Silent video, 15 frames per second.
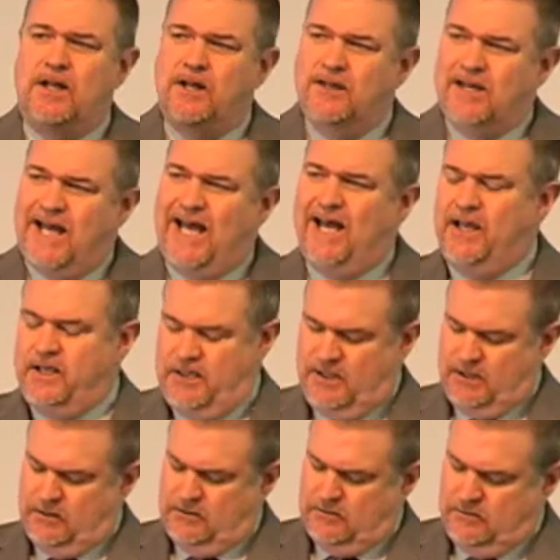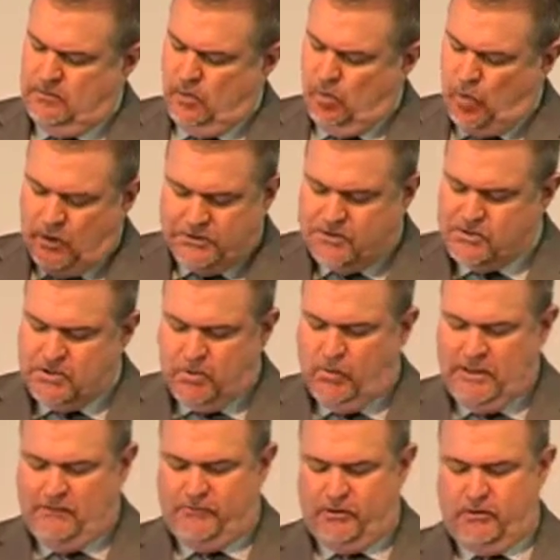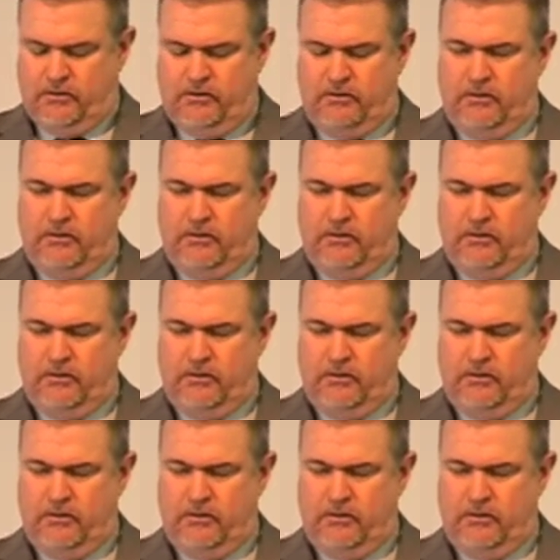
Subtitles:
lacking whatsoever